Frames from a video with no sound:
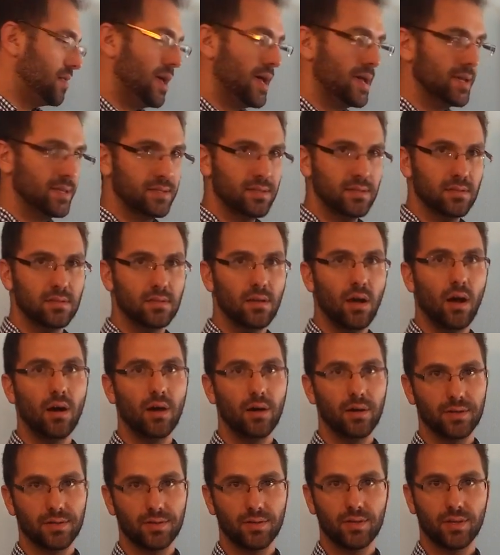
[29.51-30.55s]
last
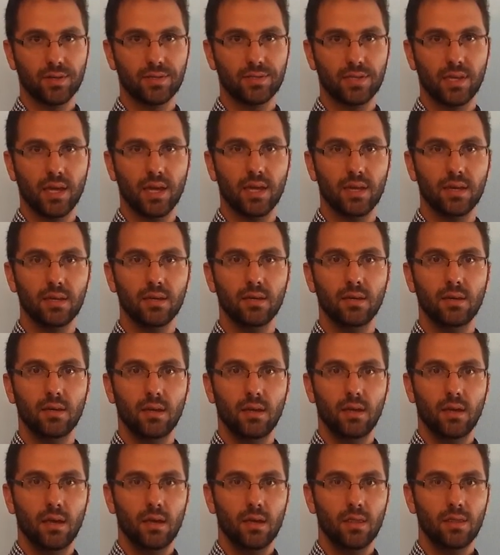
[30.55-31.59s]
dogs, you could say
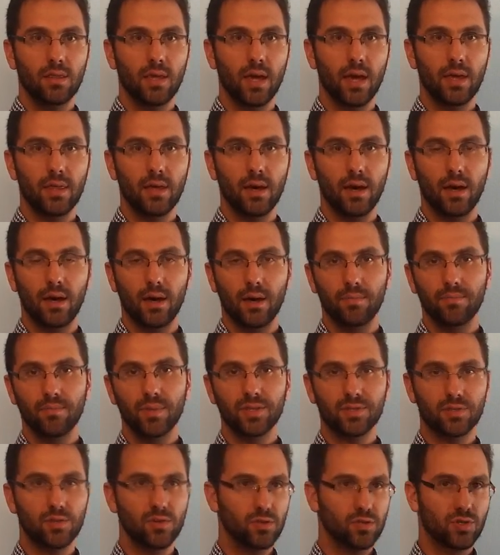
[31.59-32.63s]
that uh,
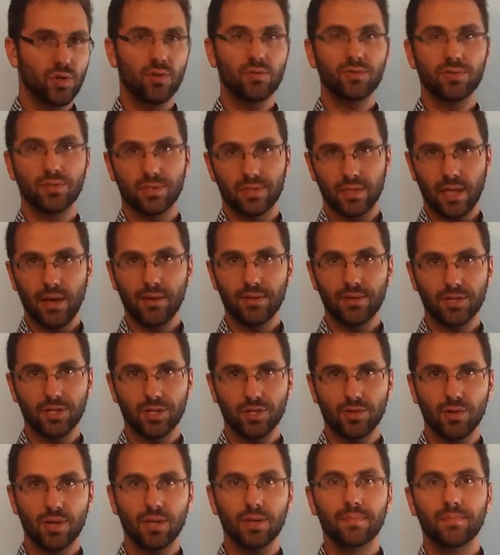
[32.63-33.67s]
Mr. Jones down the
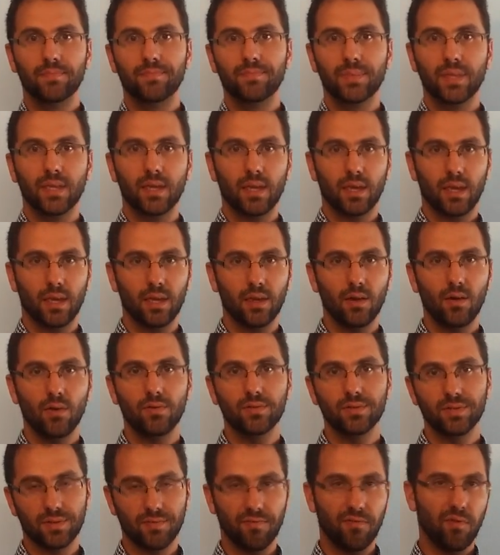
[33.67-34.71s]
street, he
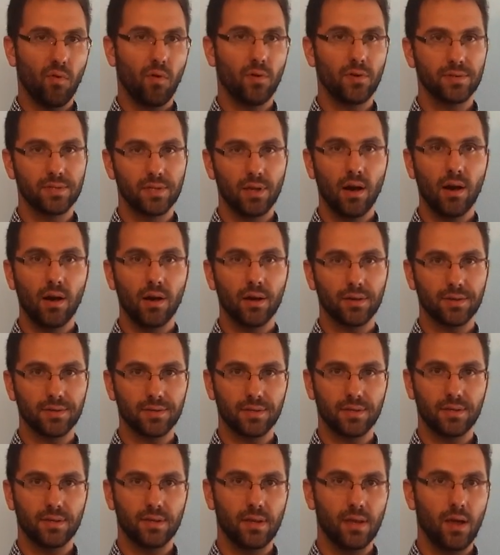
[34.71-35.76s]
owns four
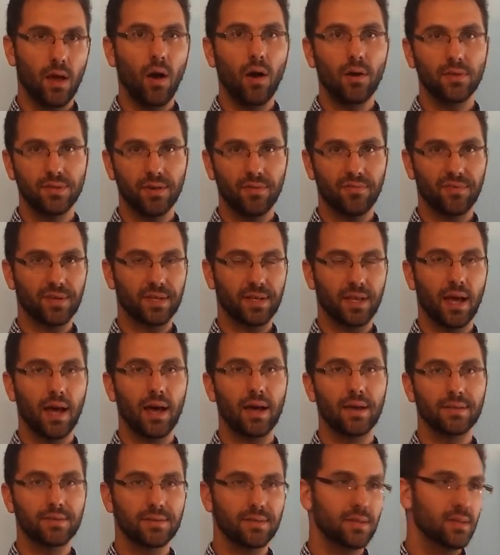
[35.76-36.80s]
dogs, all different
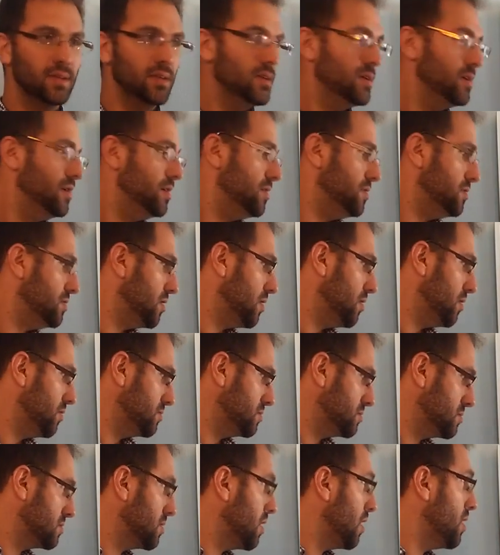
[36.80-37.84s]
kinds.
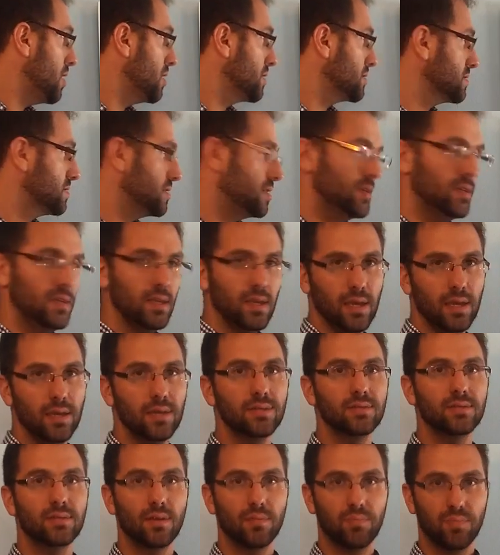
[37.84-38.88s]
So dogs
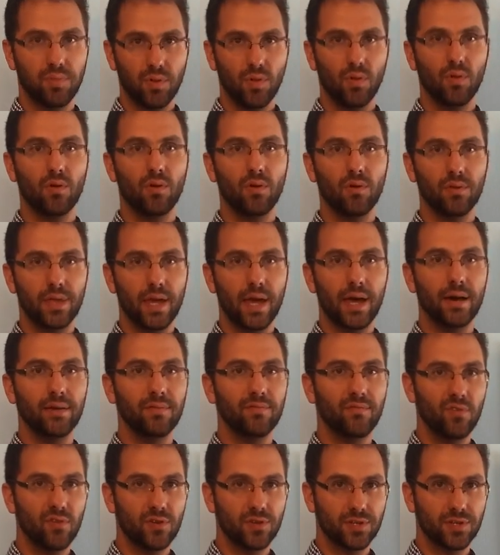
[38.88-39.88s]
is the plural noun